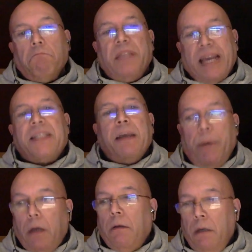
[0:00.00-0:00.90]
they're
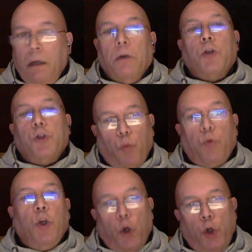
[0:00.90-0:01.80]
similar because the,
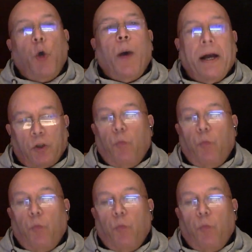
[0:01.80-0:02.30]
you know you know how to